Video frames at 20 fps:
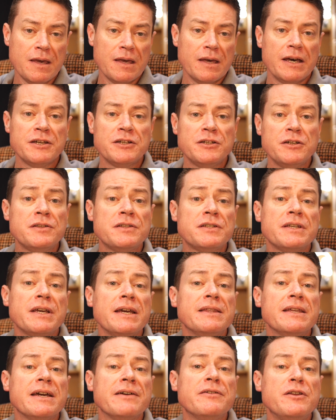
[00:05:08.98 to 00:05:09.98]
I should
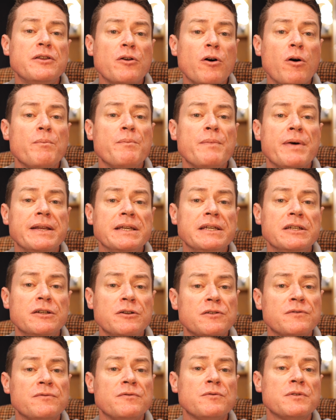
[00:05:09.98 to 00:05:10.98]
say there are not many
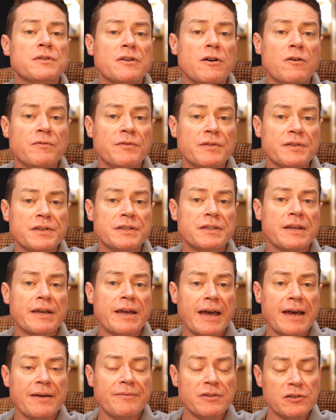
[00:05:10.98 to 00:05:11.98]
useful solvents
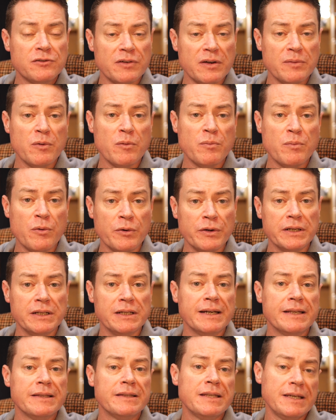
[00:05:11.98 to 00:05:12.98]
that have a triple point
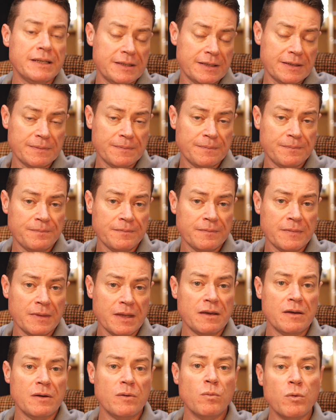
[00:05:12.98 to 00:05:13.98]
like this.
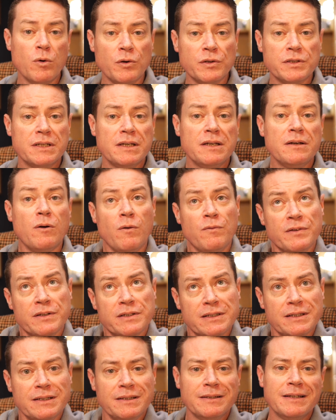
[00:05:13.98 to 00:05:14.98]
Water,
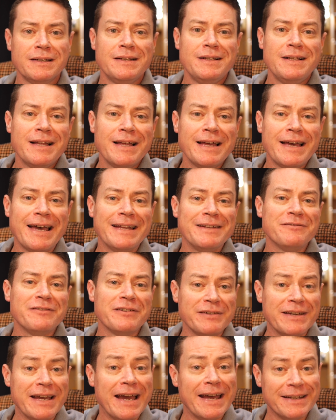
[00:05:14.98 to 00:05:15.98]
obviously, and
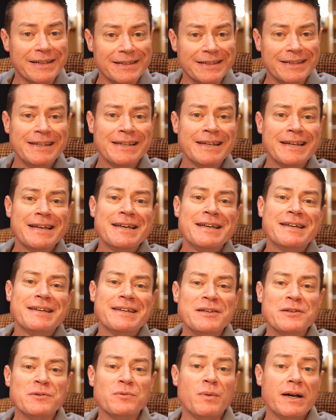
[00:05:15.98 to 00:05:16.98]
very handily,
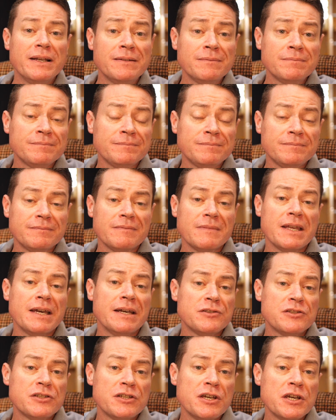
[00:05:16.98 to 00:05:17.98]
is one,
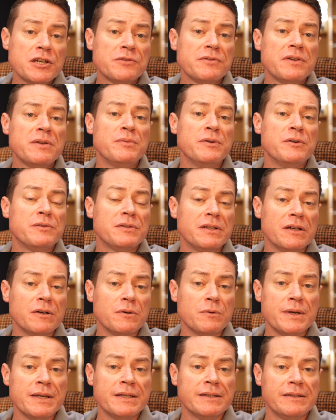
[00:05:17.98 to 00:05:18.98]
and tertiary
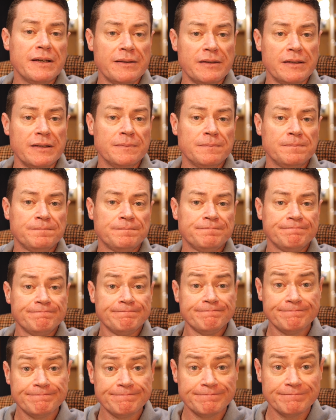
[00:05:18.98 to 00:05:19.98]
butanol is another.
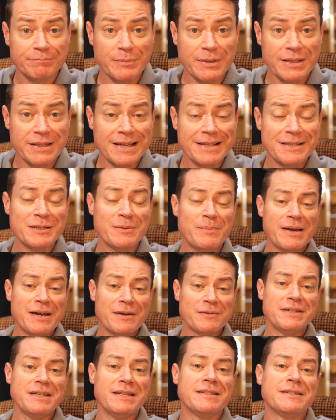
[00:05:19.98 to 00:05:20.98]
But that's
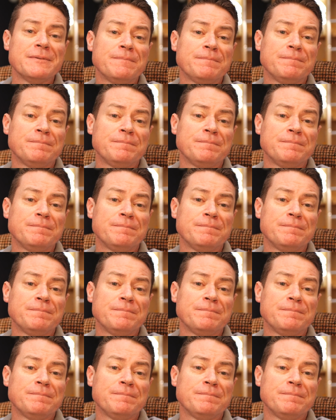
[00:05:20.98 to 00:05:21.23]
about it.